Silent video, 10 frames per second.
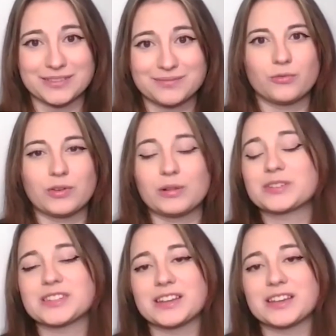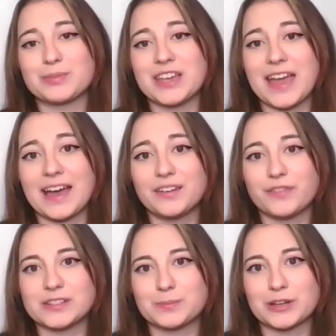While we're setting up the ad,
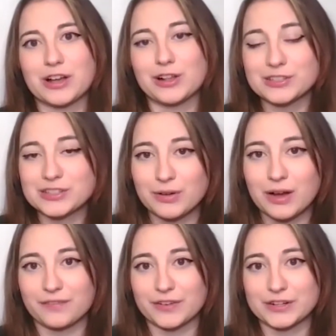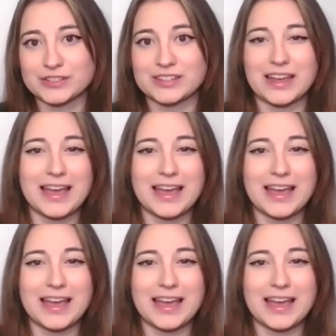Facebook also offers an